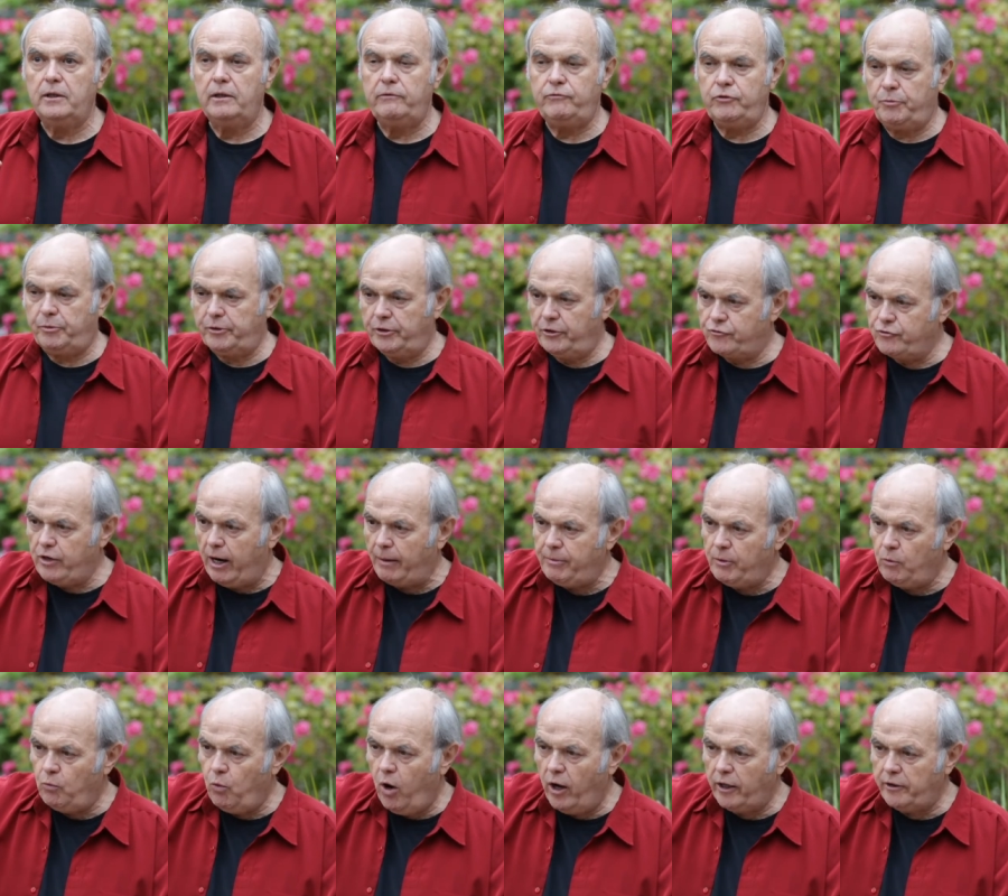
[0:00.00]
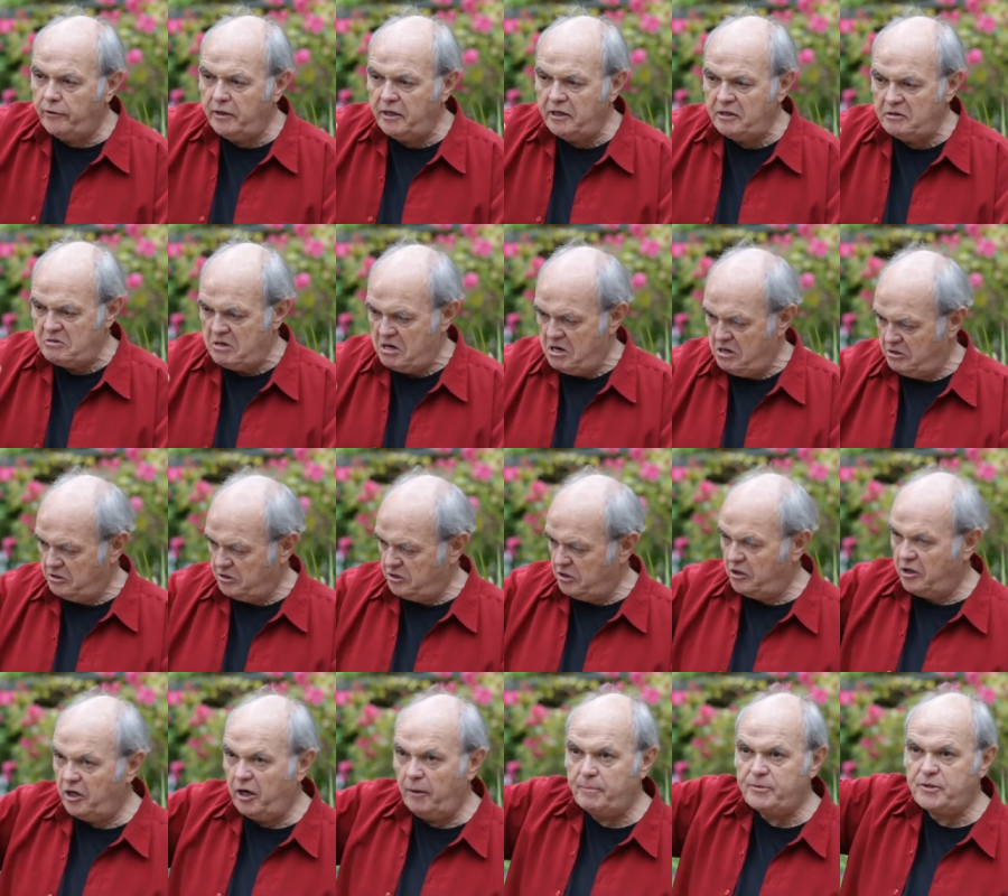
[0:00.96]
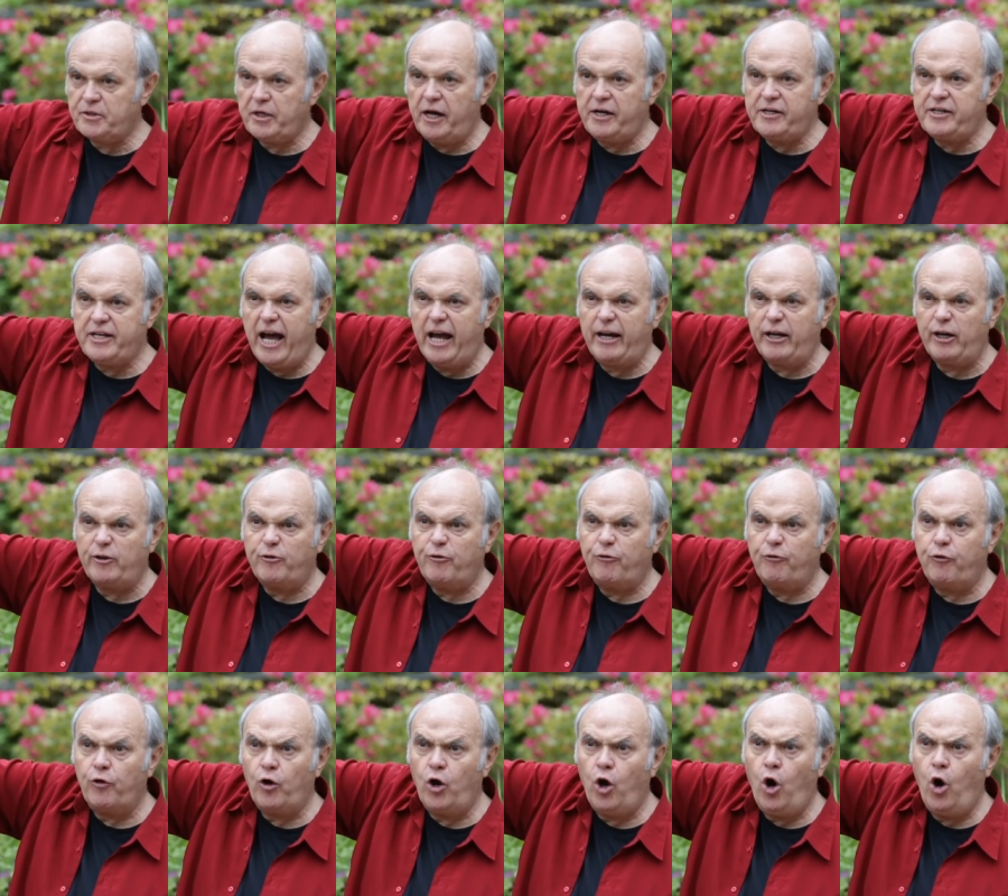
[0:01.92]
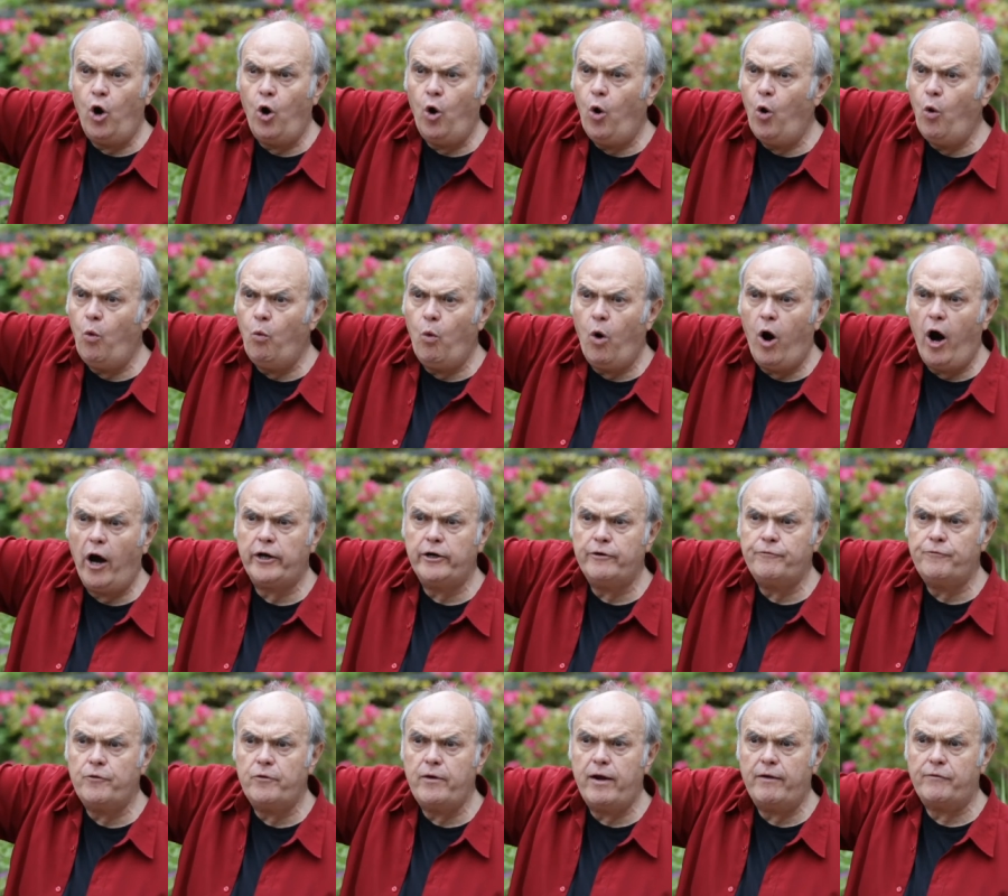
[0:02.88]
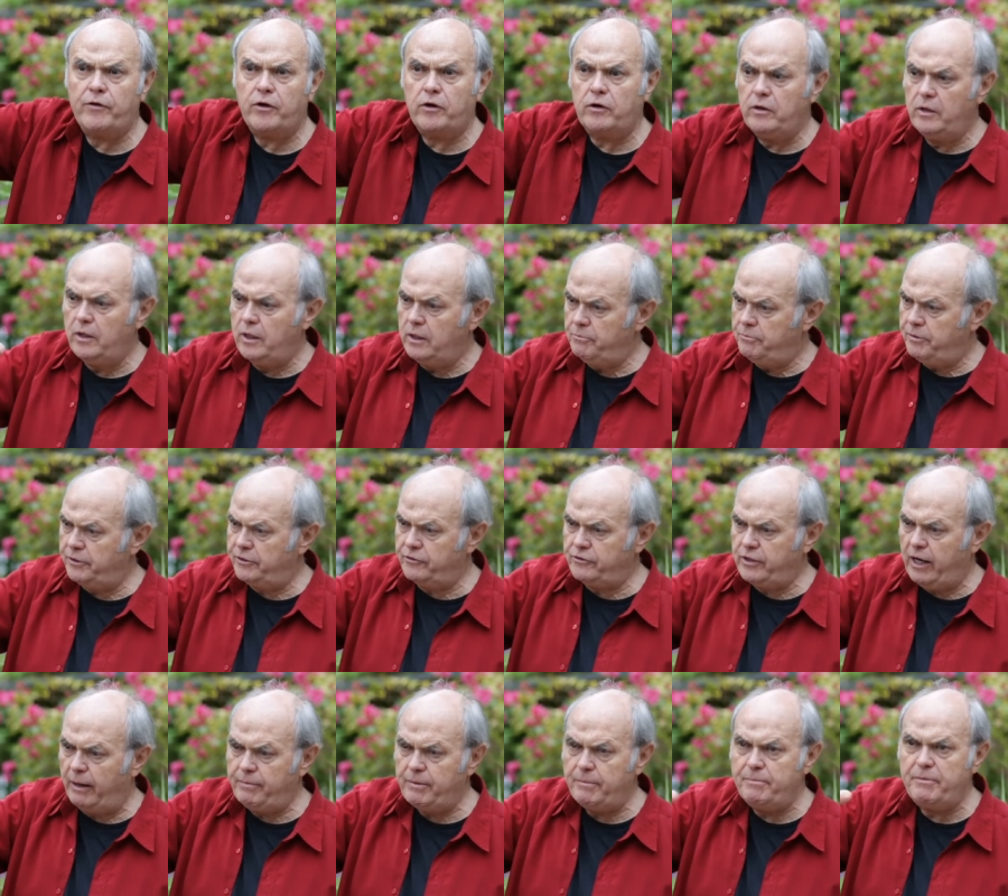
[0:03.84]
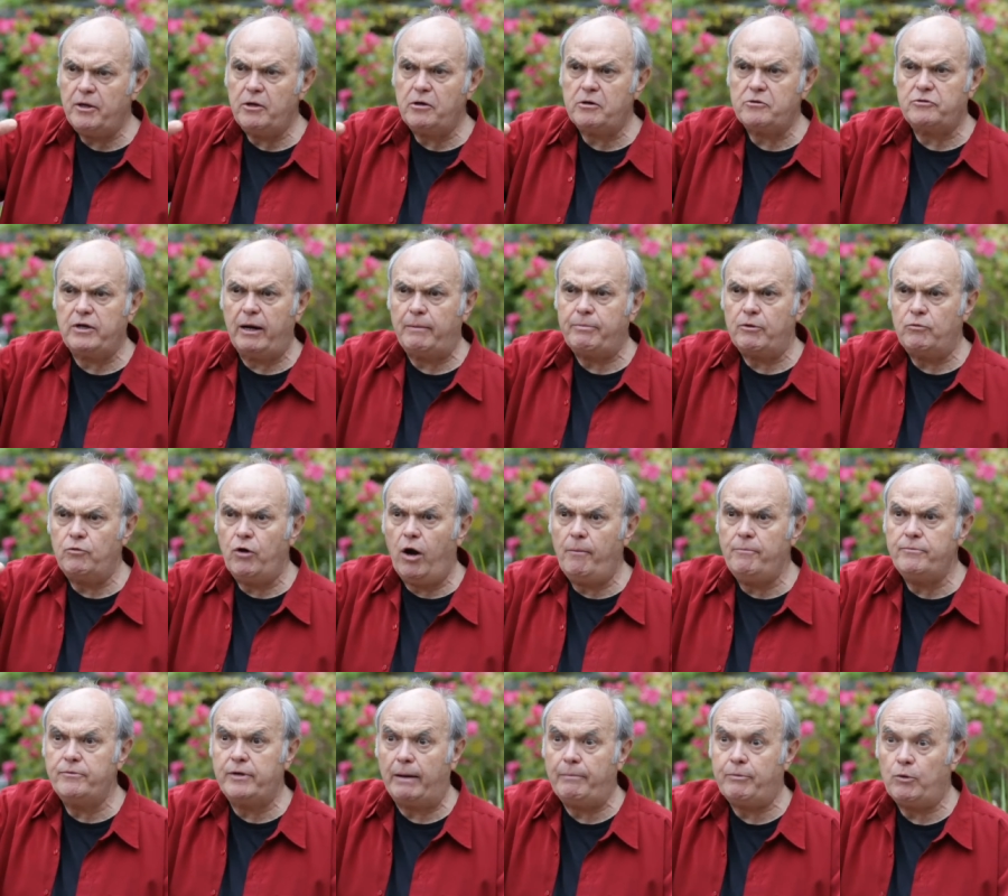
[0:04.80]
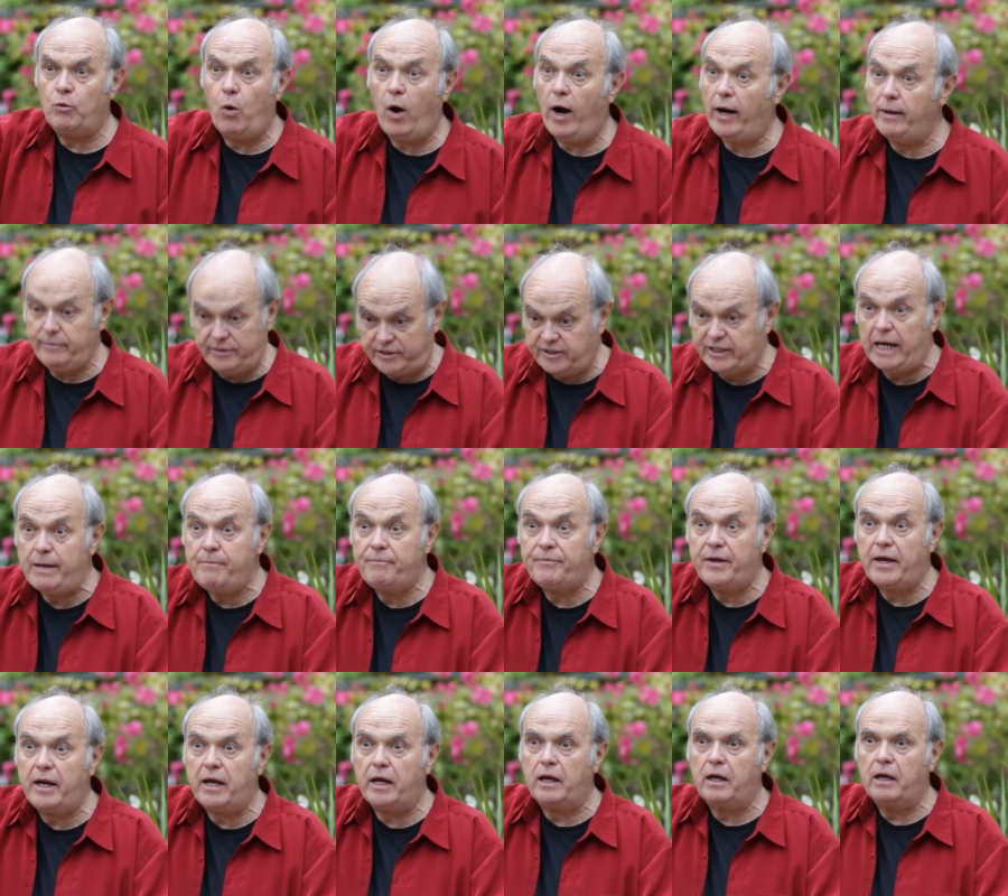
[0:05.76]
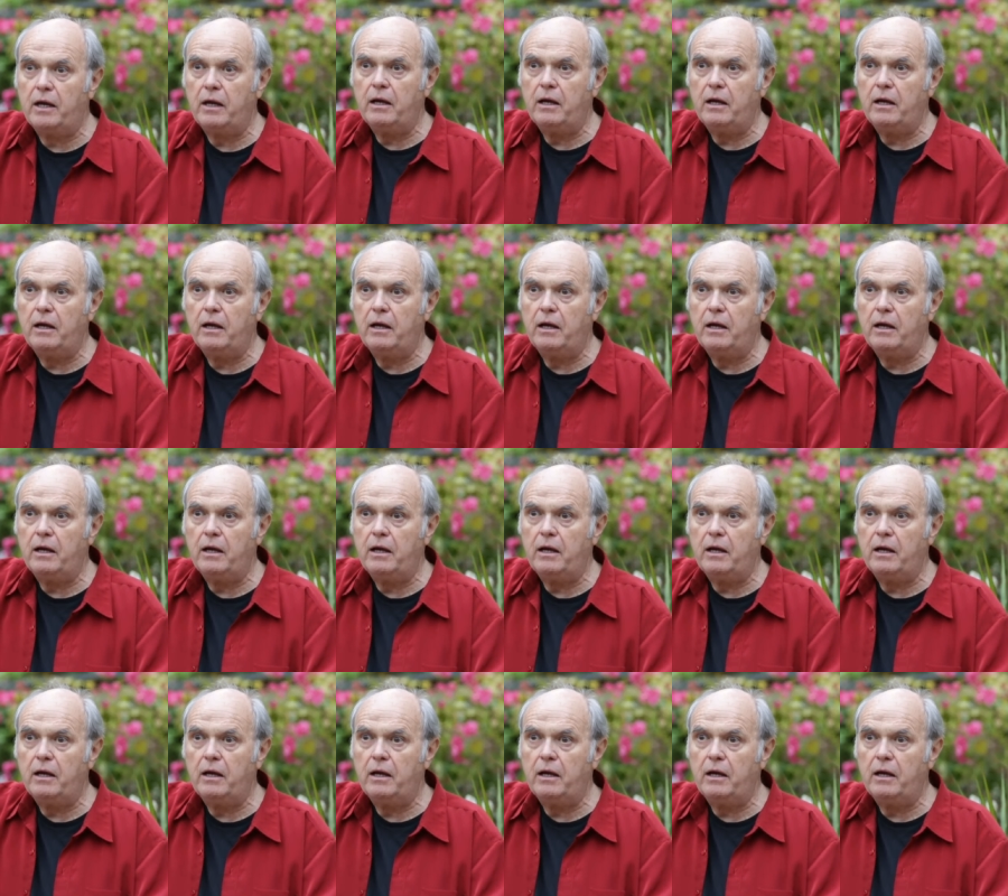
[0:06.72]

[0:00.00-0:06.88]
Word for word: You put a drop of water in it, turn it upside down, and flow water forever. Put a drop of milk, drop of rum, drop of wine, same thing.